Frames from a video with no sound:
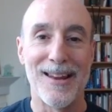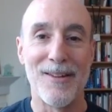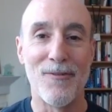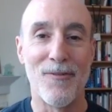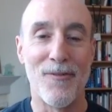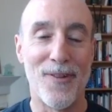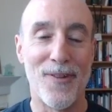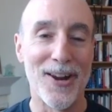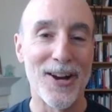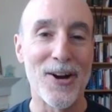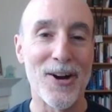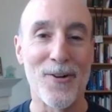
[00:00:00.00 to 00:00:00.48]

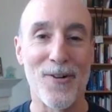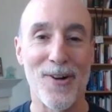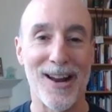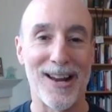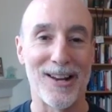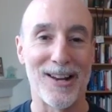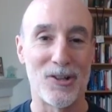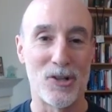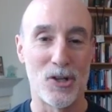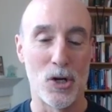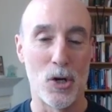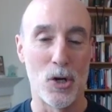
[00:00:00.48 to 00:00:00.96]

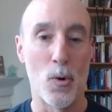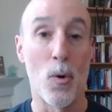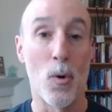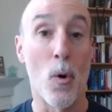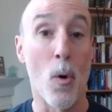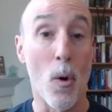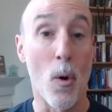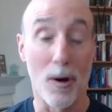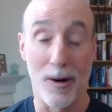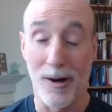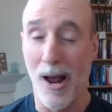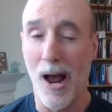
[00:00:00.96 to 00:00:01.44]
invigorates you
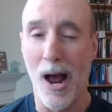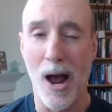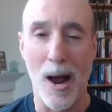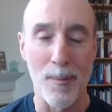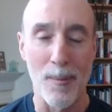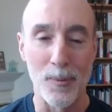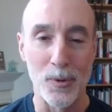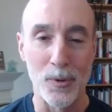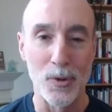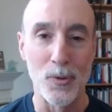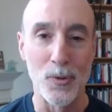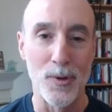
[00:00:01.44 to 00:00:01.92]
or
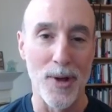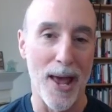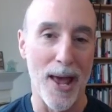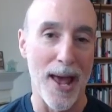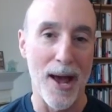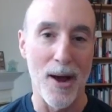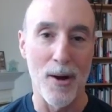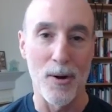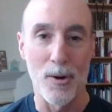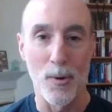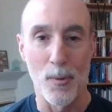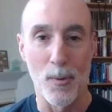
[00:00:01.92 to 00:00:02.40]
calms you
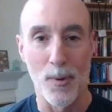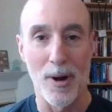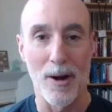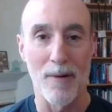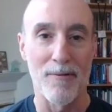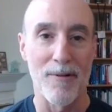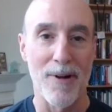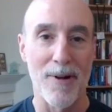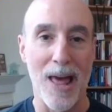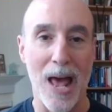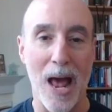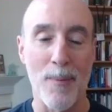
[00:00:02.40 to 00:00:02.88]
down or
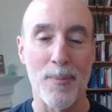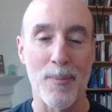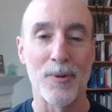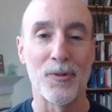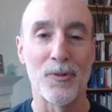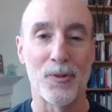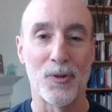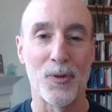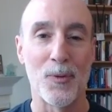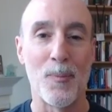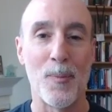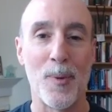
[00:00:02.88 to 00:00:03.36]
whatever it
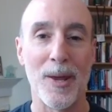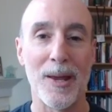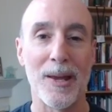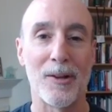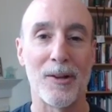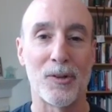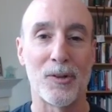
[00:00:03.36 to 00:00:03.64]
happens to be.